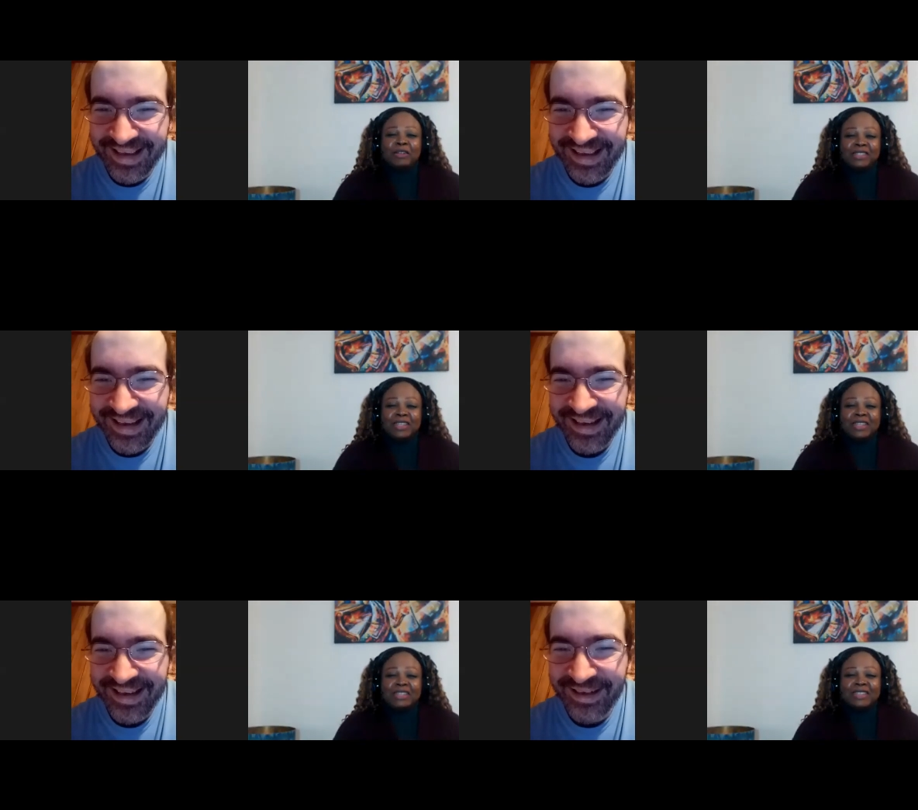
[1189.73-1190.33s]
Speaker 1: I'll
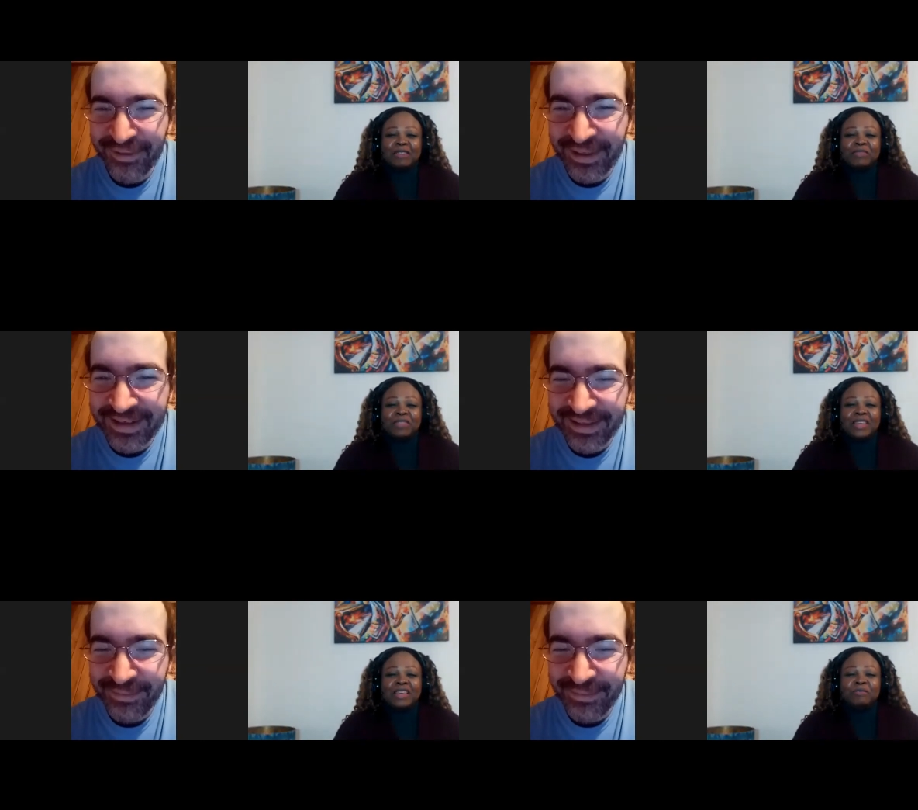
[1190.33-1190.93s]
say the welcome. same
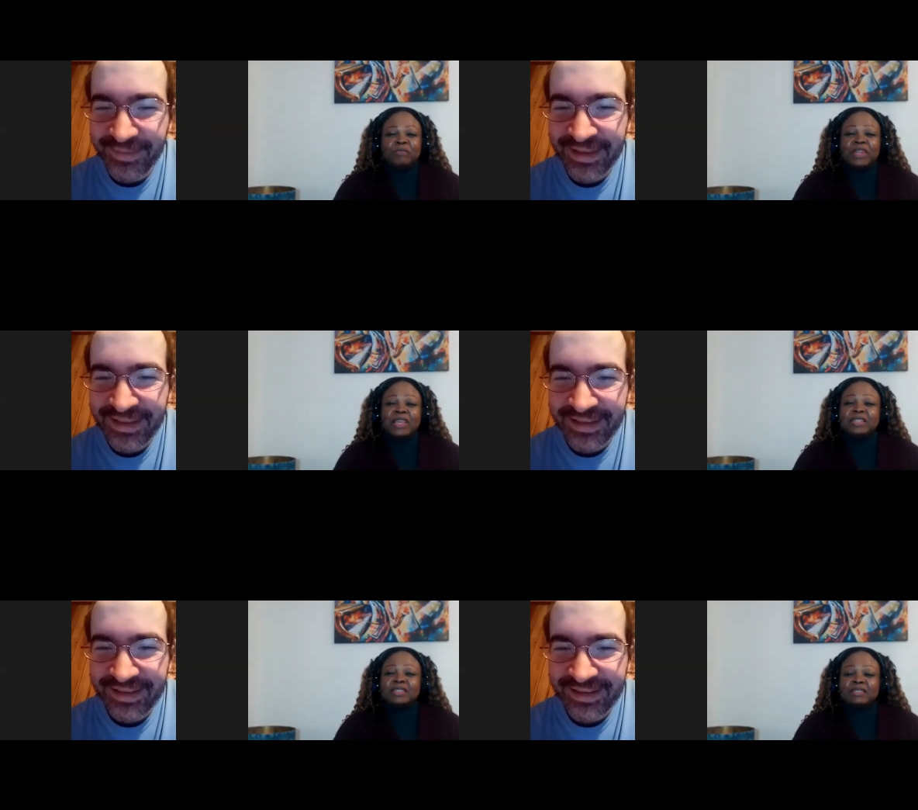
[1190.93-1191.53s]
thing.
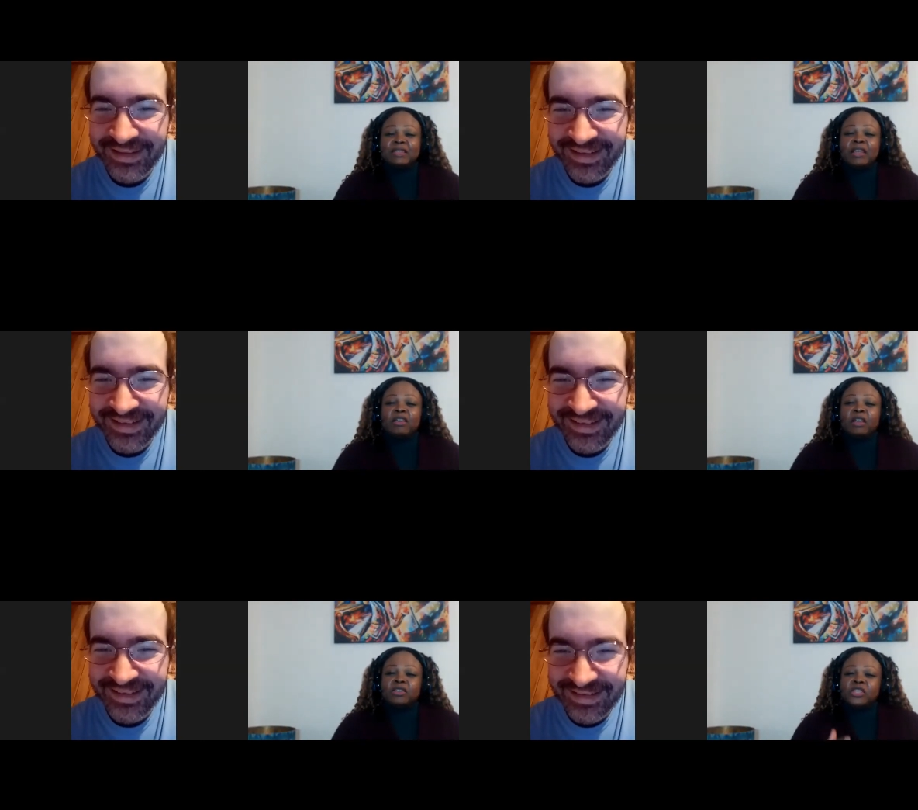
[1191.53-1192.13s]
Please
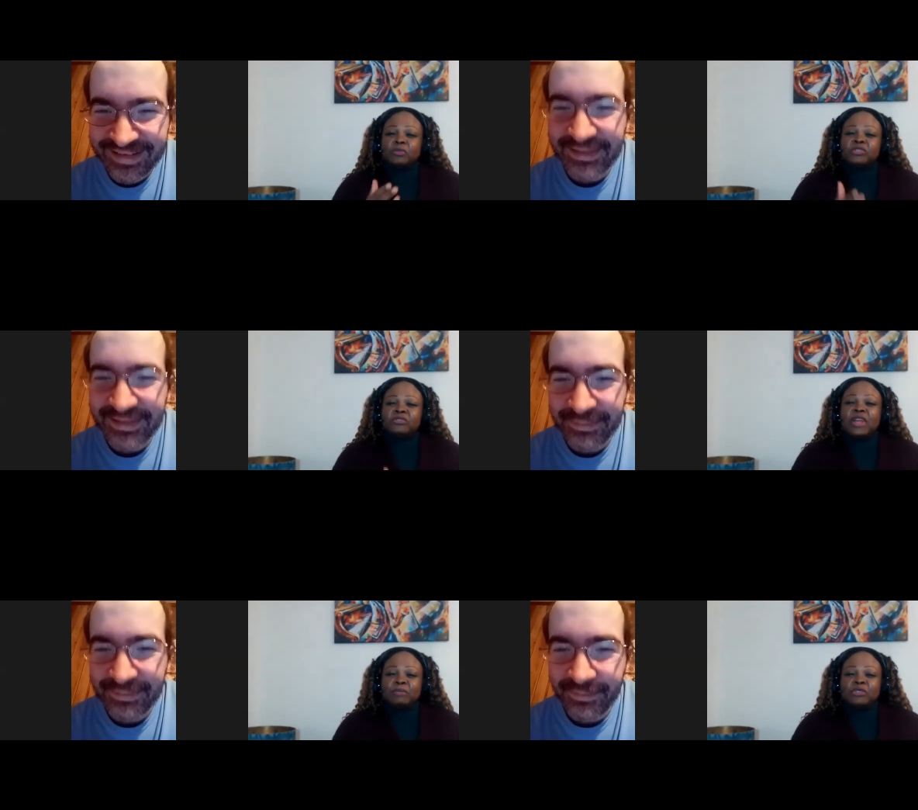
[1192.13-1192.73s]

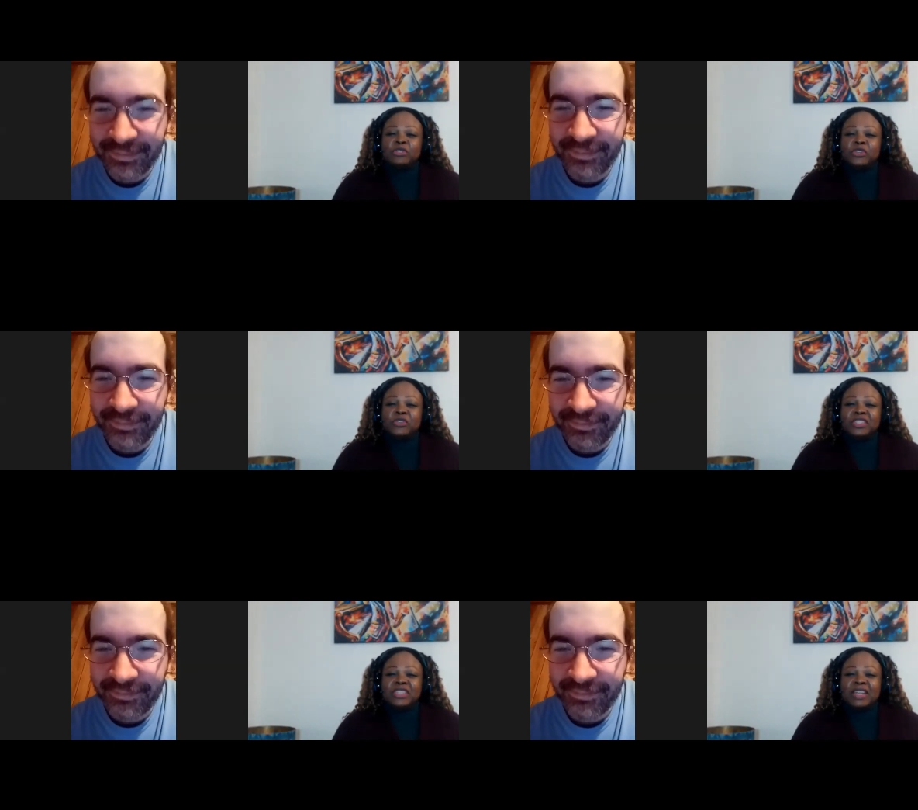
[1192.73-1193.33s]
subscribe to
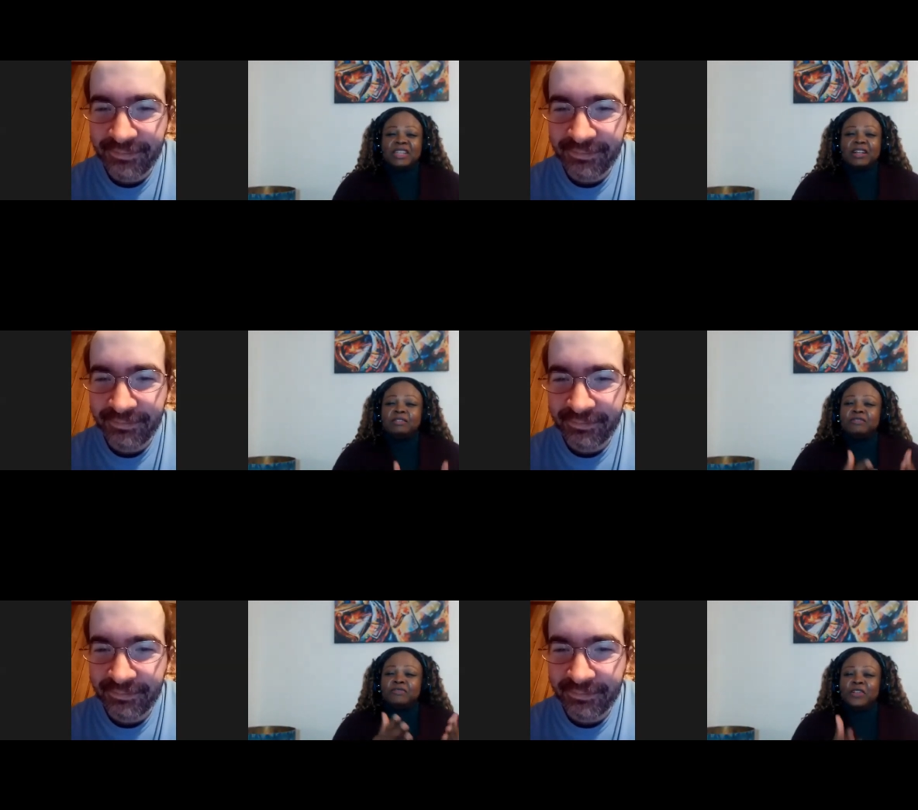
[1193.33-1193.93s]
Joe's
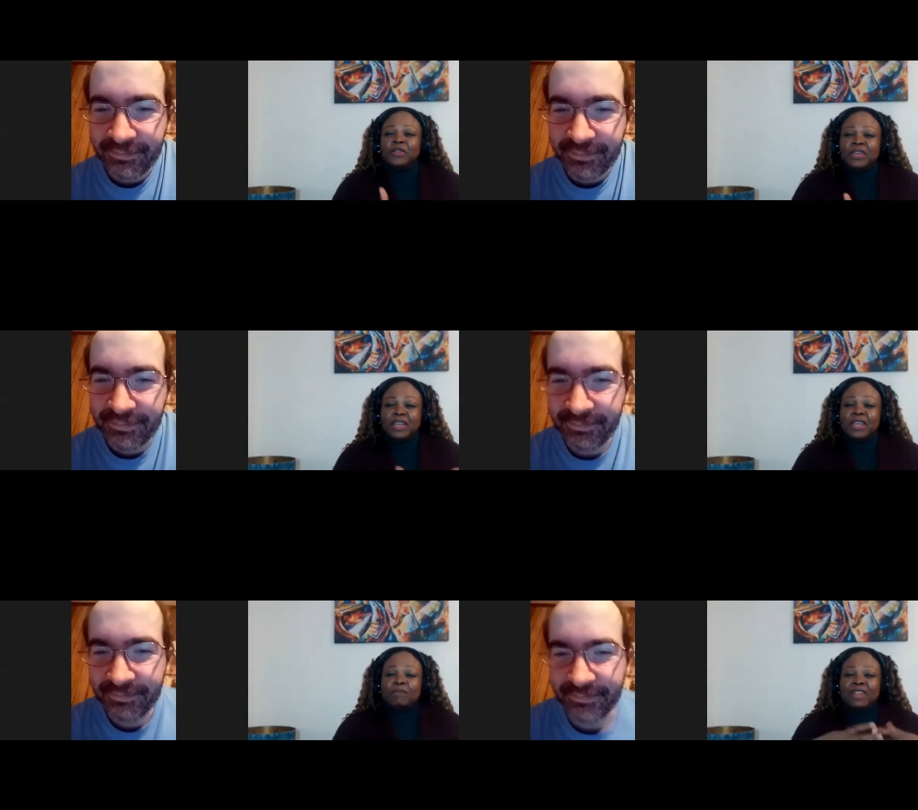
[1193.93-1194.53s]
channel, follow
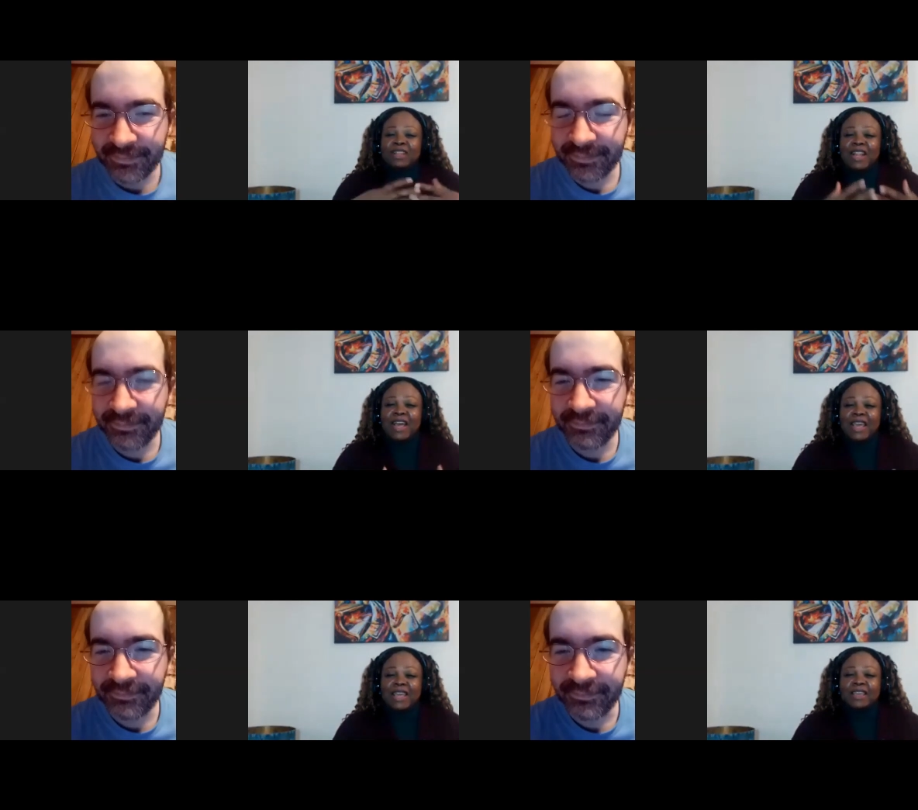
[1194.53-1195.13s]
him,
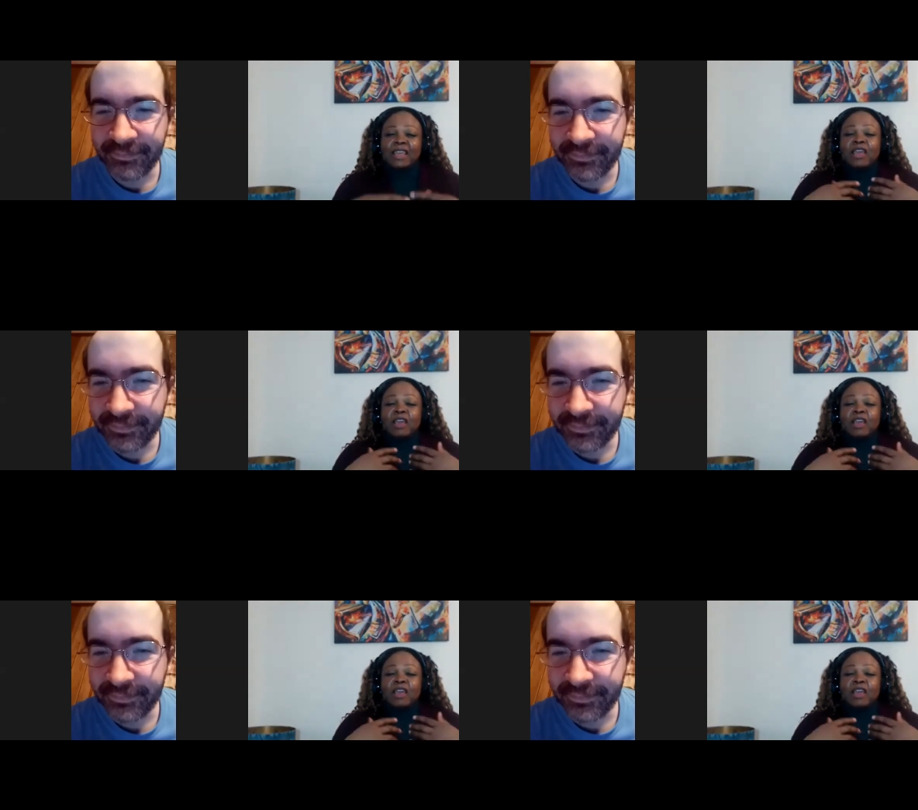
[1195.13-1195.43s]
like,